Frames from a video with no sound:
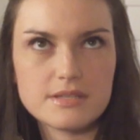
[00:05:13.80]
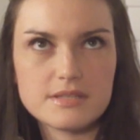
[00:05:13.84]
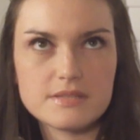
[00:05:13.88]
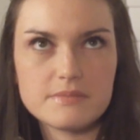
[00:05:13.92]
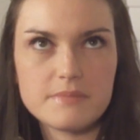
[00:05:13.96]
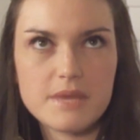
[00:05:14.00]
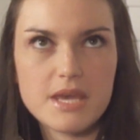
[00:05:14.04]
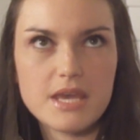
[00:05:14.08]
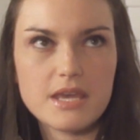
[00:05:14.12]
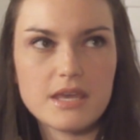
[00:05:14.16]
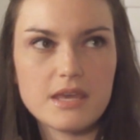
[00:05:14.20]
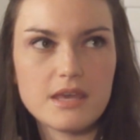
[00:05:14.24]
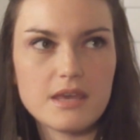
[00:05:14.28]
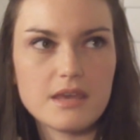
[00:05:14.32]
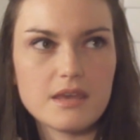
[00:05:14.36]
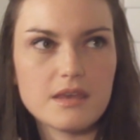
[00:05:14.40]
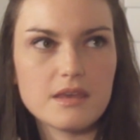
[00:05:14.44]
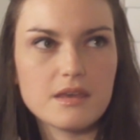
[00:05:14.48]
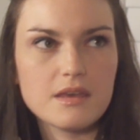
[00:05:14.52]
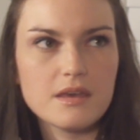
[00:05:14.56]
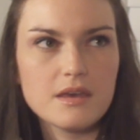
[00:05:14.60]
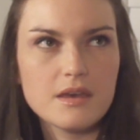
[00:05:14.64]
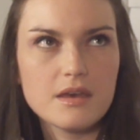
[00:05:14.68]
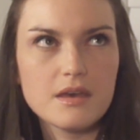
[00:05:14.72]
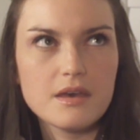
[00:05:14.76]
he's
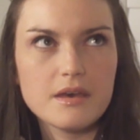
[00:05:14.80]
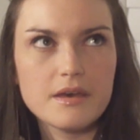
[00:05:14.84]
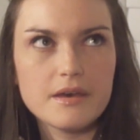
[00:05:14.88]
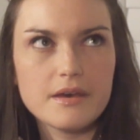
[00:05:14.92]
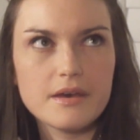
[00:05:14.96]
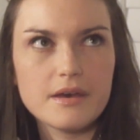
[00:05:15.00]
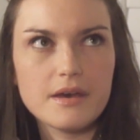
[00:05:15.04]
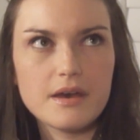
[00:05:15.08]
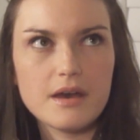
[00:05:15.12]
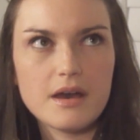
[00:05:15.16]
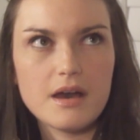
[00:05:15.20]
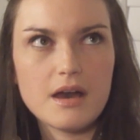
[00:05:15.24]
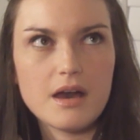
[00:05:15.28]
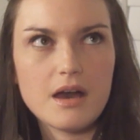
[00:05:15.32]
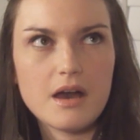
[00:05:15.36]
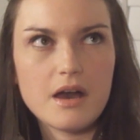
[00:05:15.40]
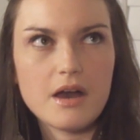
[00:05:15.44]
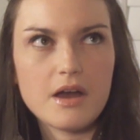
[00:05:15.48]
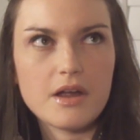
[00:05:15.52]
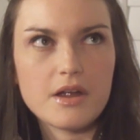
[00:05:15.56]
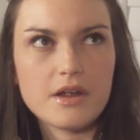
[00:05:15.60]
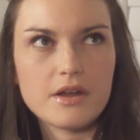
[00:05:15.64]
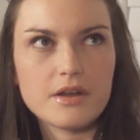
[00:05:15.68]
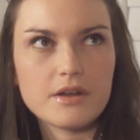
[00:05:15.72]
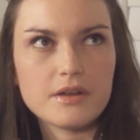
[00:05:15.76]
making
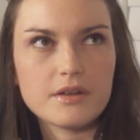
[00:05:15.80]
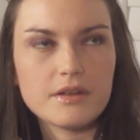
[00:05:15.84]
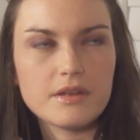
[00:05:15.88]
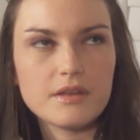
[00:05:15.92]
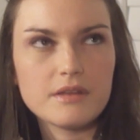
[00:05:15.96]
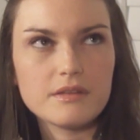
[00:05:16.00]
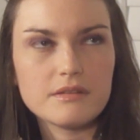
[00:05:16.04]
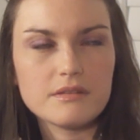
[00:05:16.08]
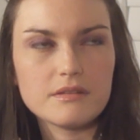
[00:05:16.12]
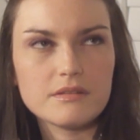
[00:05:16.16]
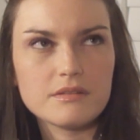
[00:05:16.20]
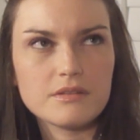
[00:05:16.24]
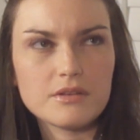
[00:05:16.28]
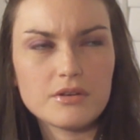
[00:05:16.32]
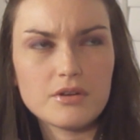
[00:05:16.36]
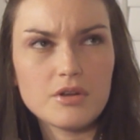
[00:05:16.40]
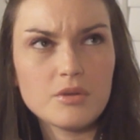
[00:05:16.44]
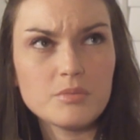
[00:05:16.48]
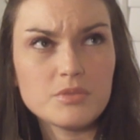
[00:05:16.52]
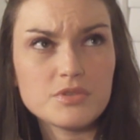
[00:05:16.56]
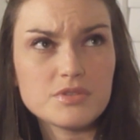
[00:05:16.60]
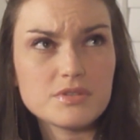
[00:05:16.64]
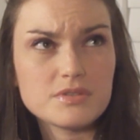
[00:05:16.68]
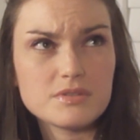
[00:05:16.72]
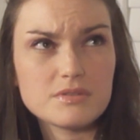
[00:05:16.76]
are they're
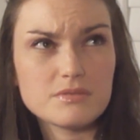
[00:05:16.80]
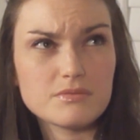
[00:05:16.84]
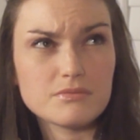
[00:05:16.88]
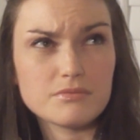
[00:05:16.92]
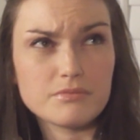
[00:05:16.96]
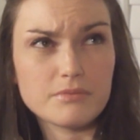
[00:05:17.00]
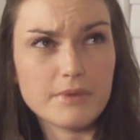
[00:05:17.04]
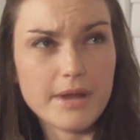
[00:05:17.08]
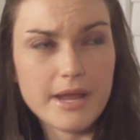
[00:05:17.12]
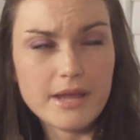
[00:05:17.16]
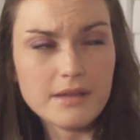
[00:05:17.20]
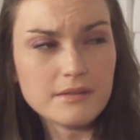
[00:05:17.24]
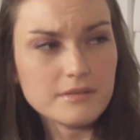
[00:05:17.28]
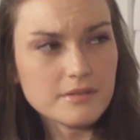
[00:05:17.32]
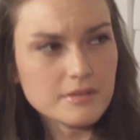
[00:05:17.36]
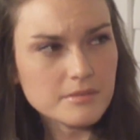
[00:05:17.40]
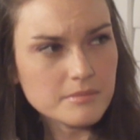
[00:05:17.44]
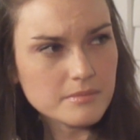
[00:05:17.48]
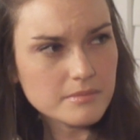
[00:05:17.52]
almost random.